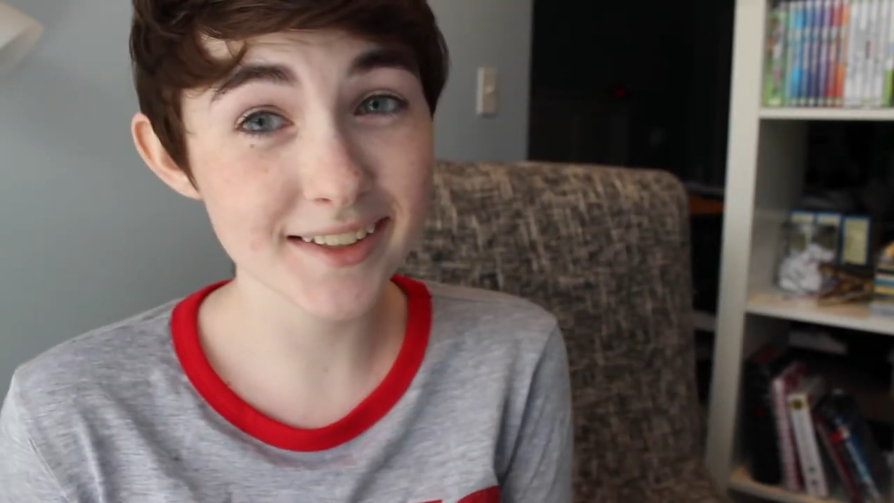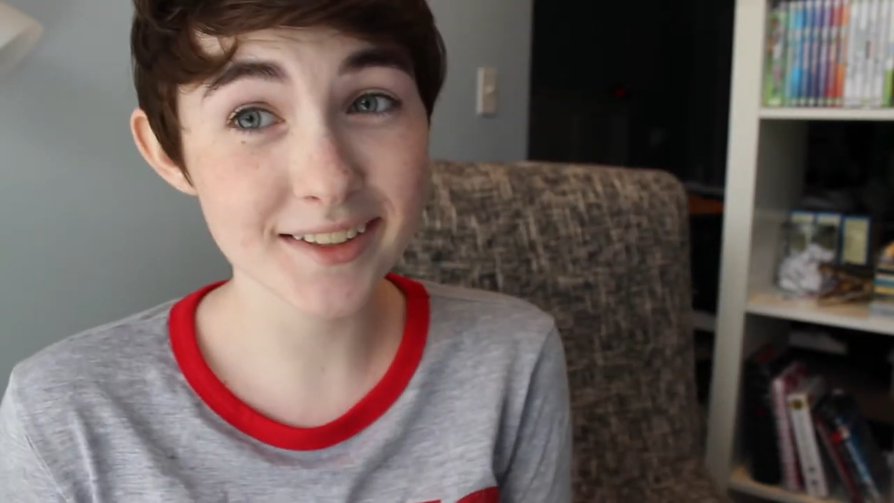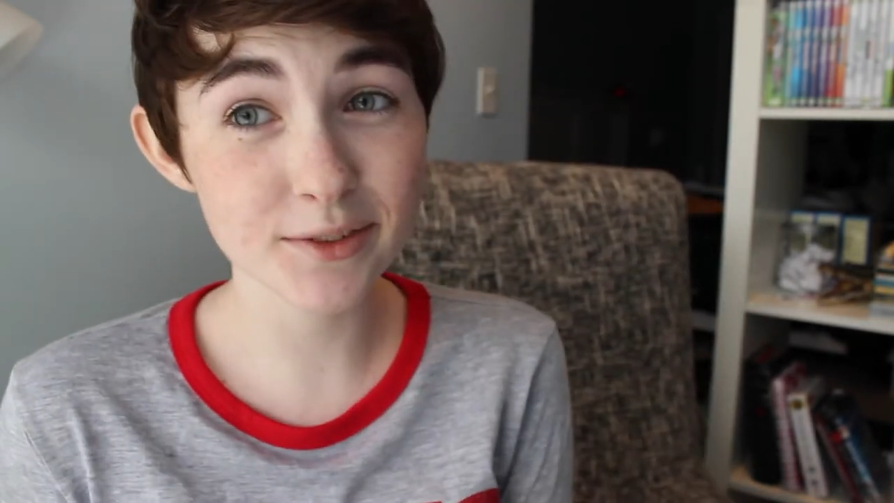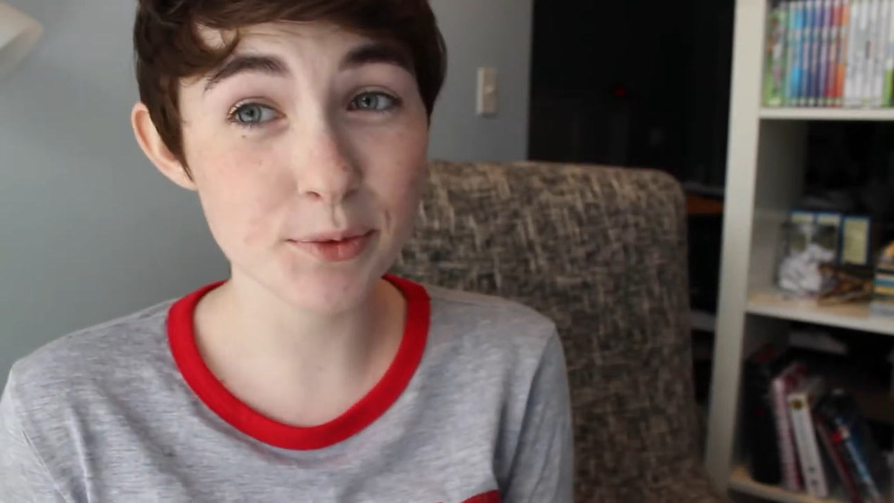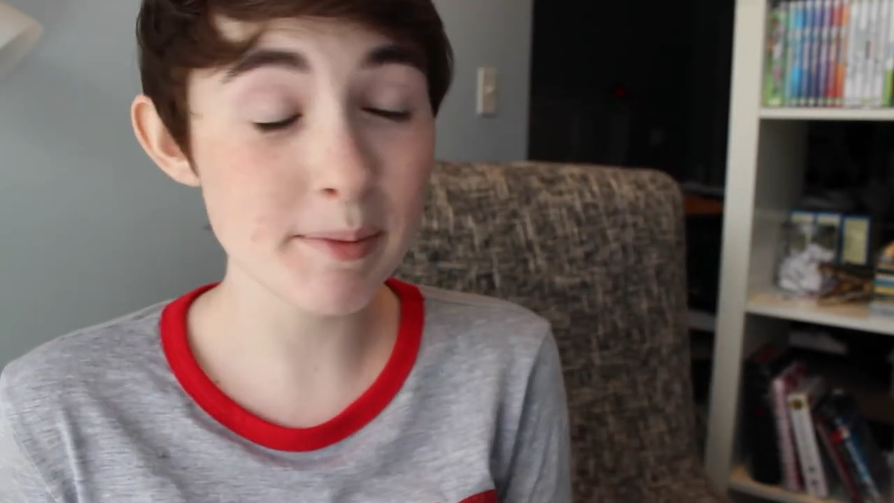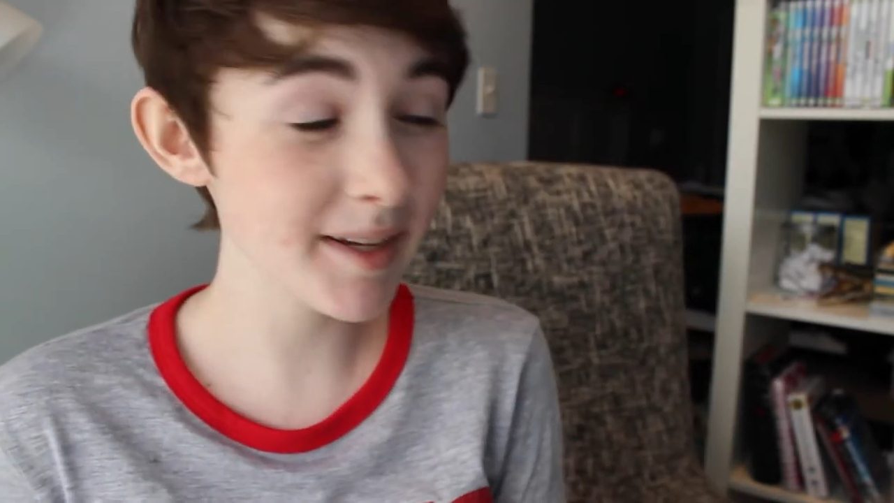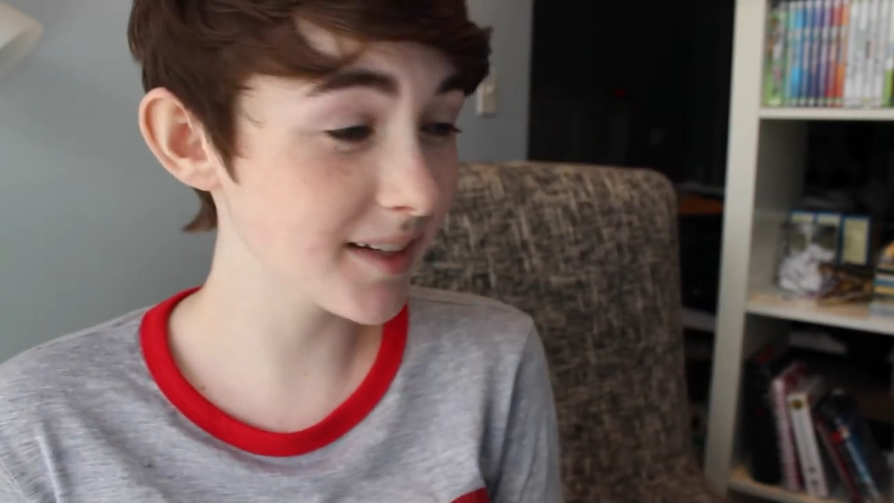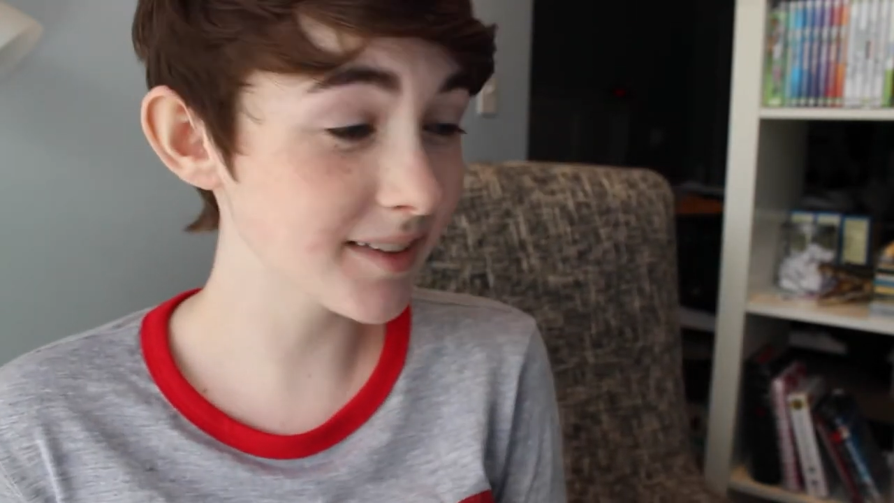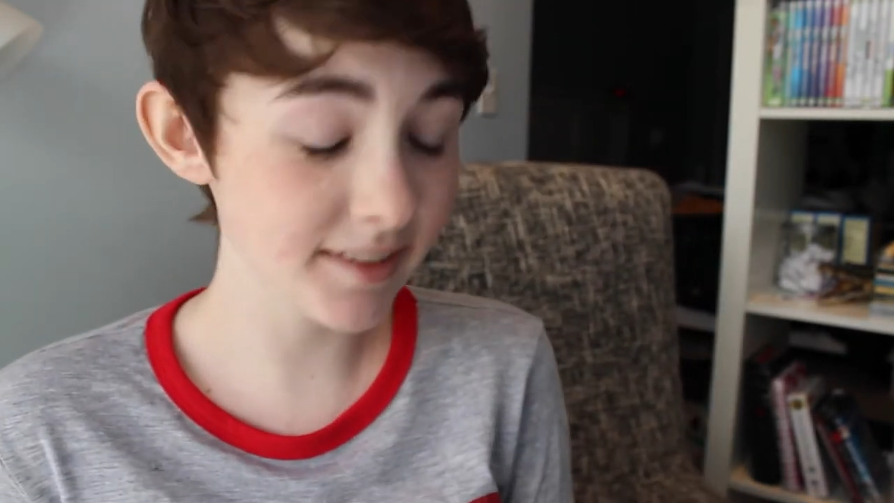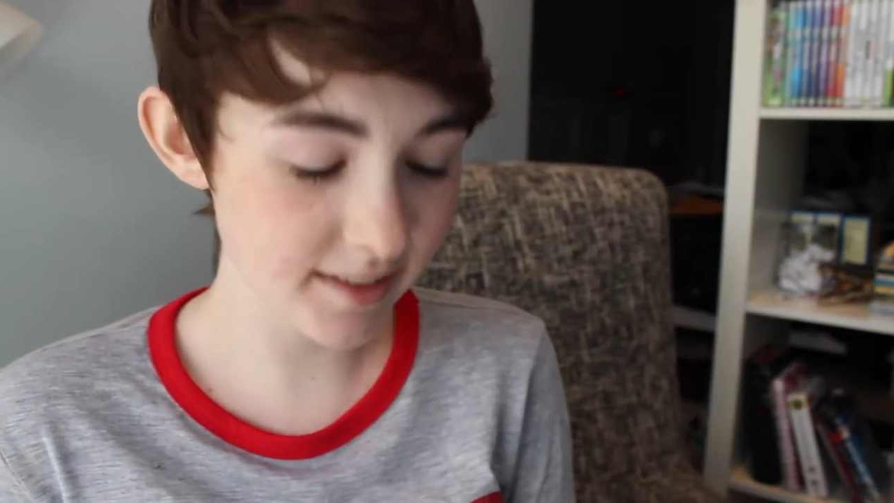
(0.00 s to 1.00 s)
is swimming
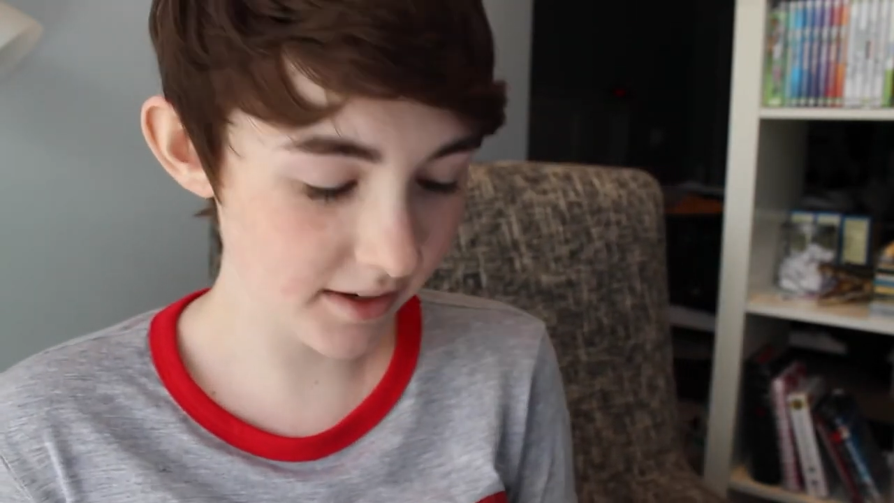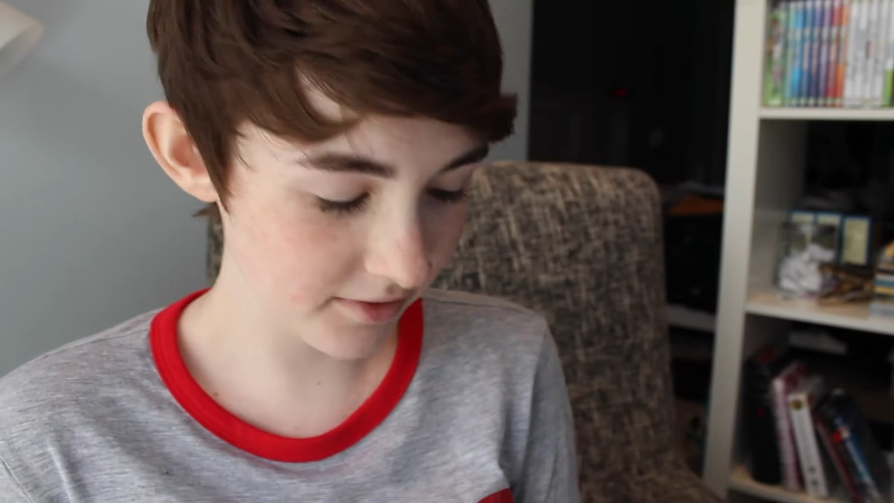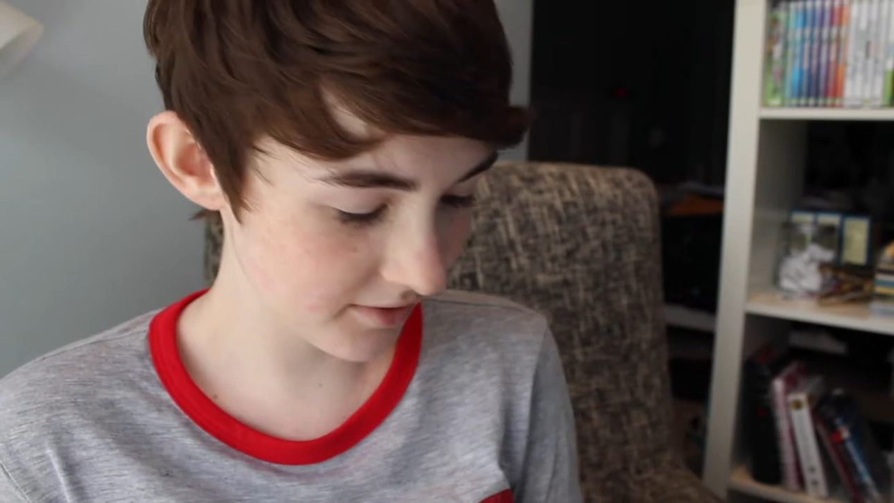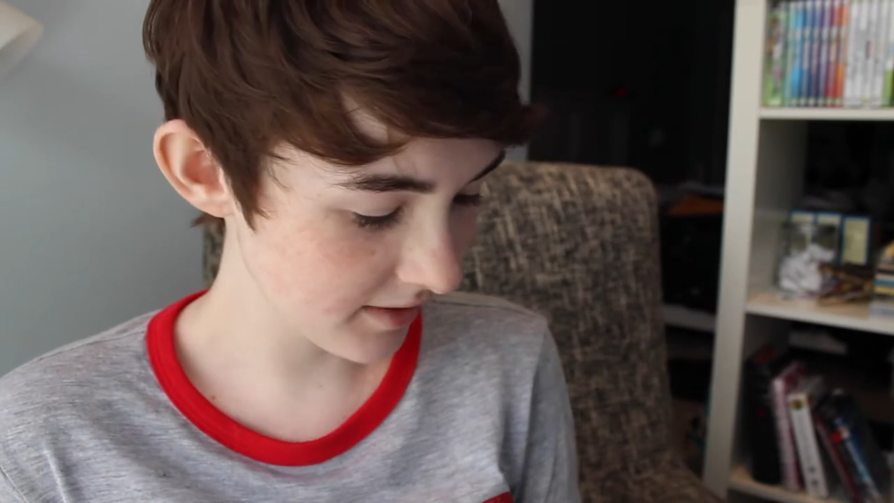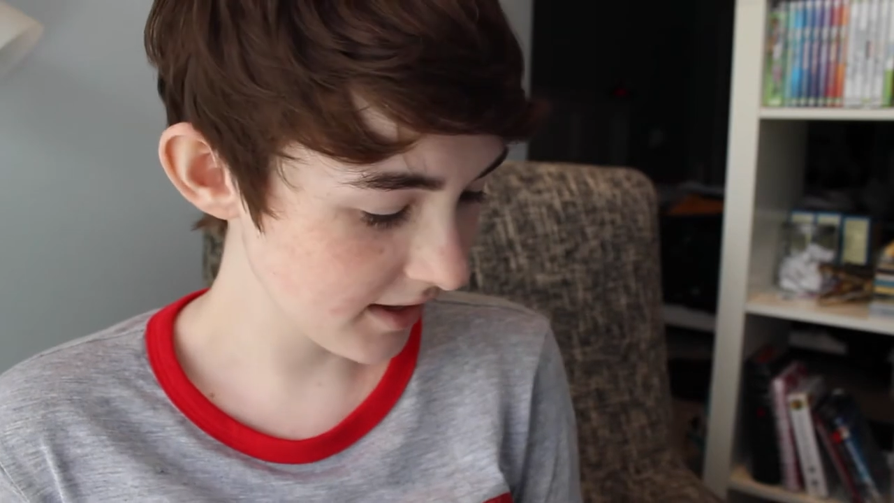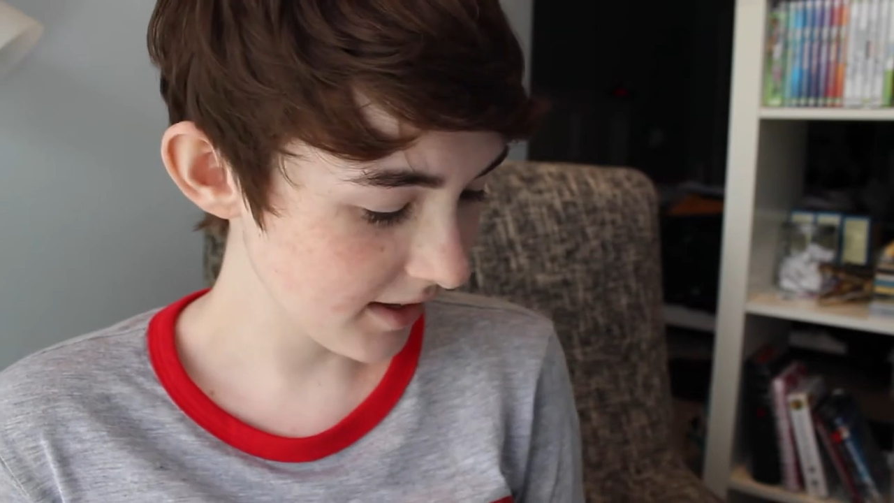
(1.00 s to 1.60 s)
and stuff.